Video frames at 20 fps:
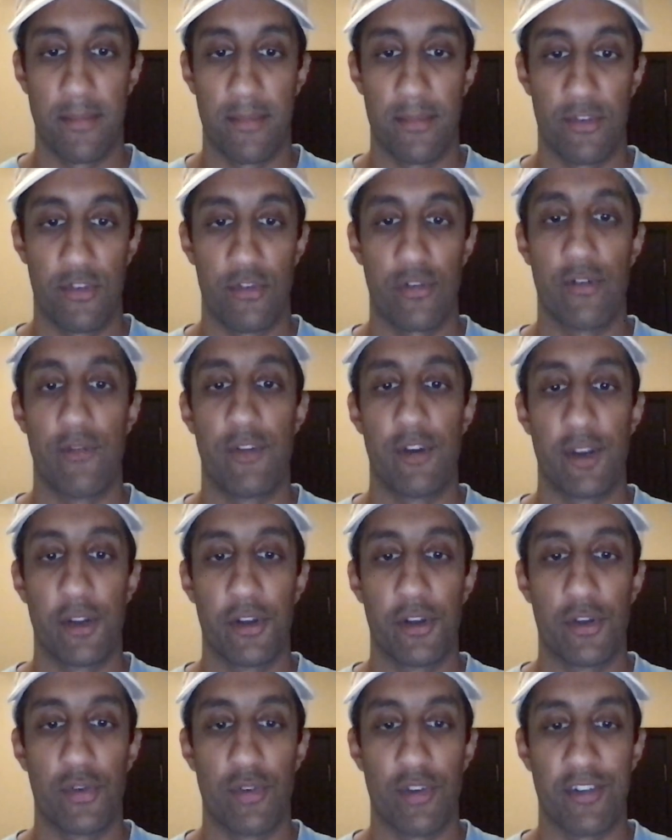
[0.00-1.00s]
So very
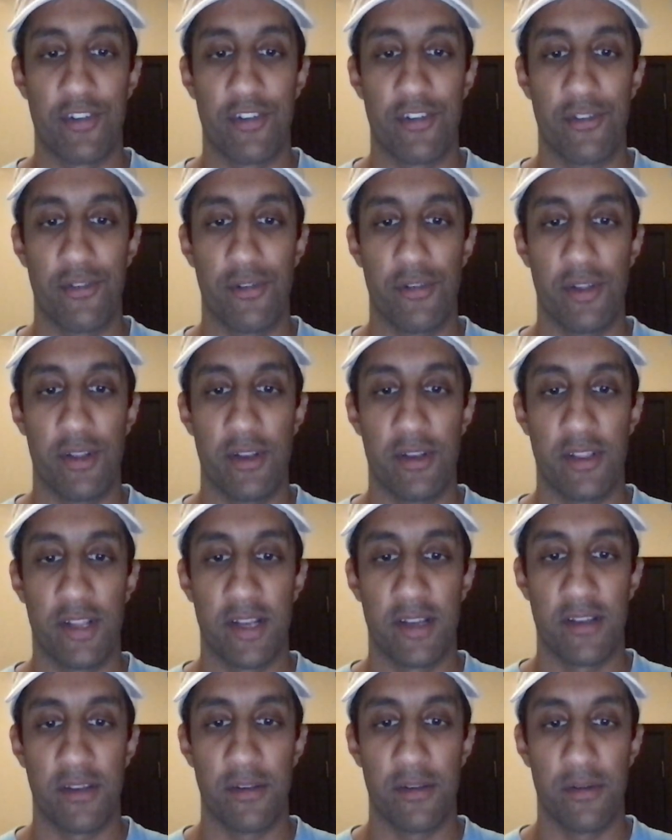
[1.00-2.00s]
good question, Julian.
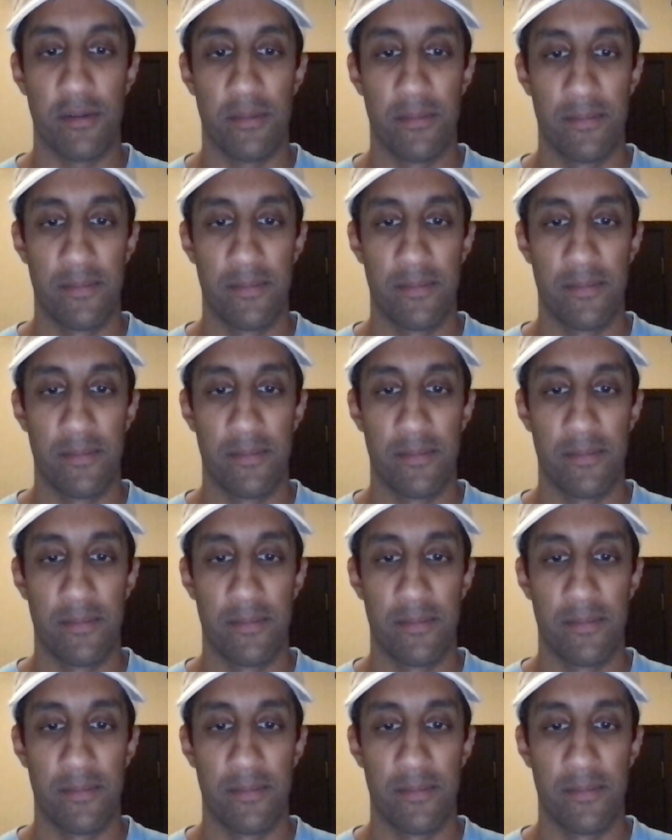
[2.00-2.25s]
Thank you.